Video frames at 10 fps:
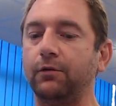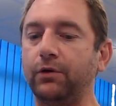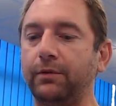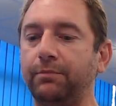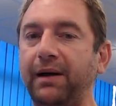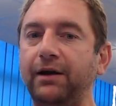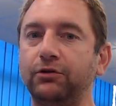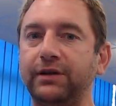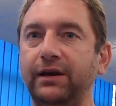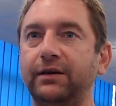we're
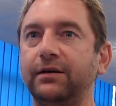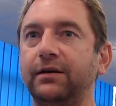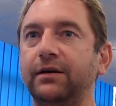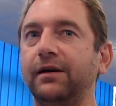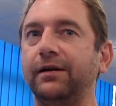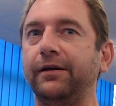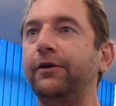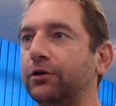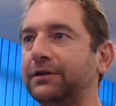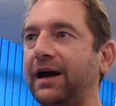piloting
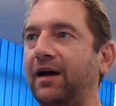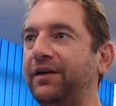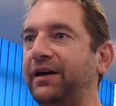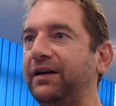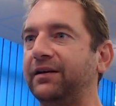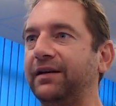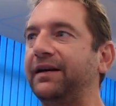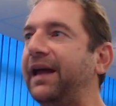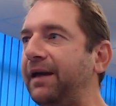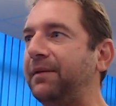not having
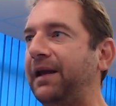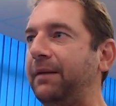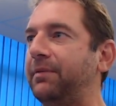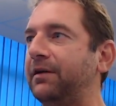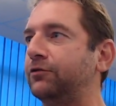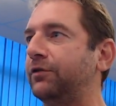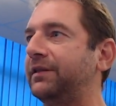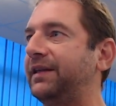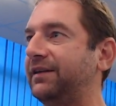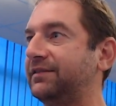name labels on the
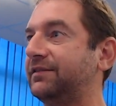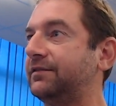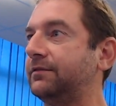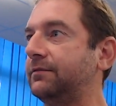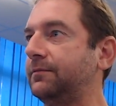desks.